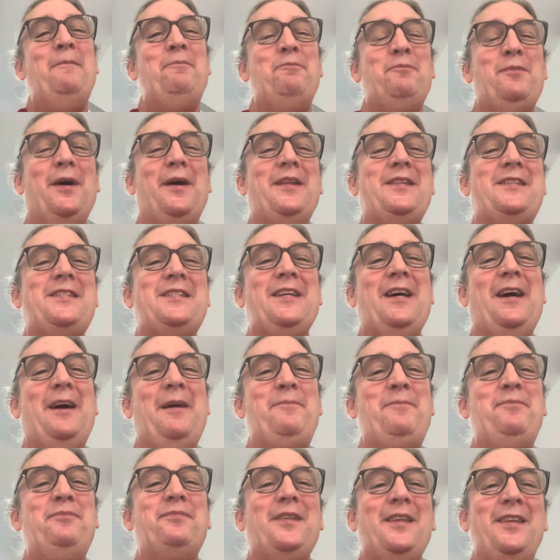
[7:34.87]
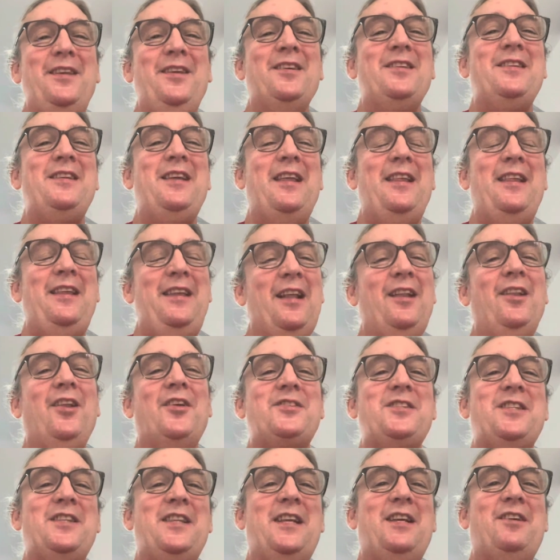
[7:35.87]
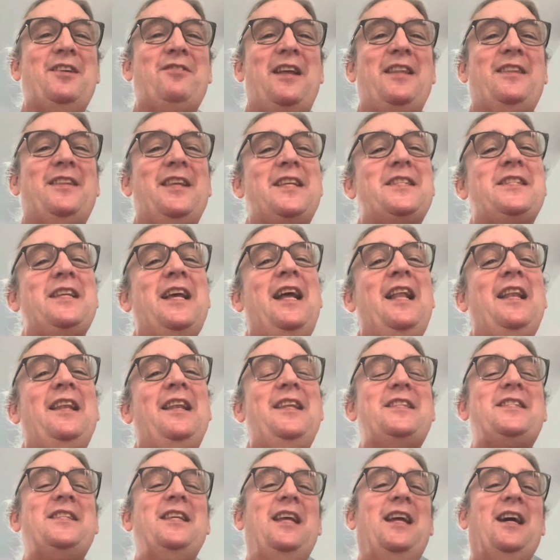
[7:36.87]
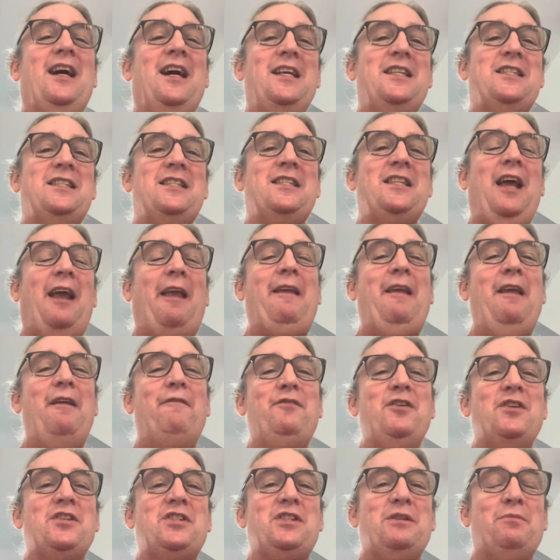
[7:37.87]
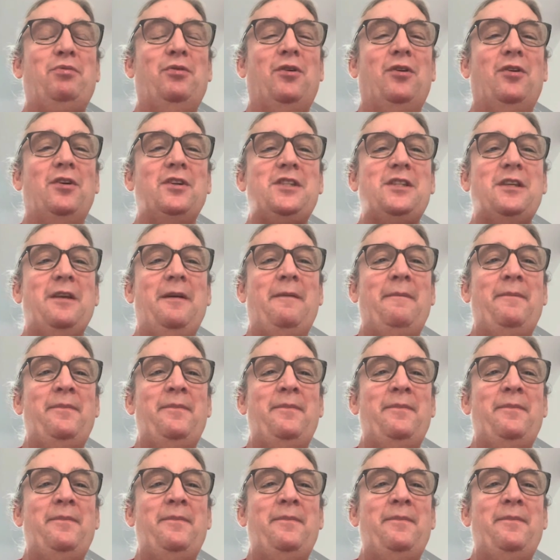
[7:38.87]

But lots of great things. Listen, guys, thank you for your support.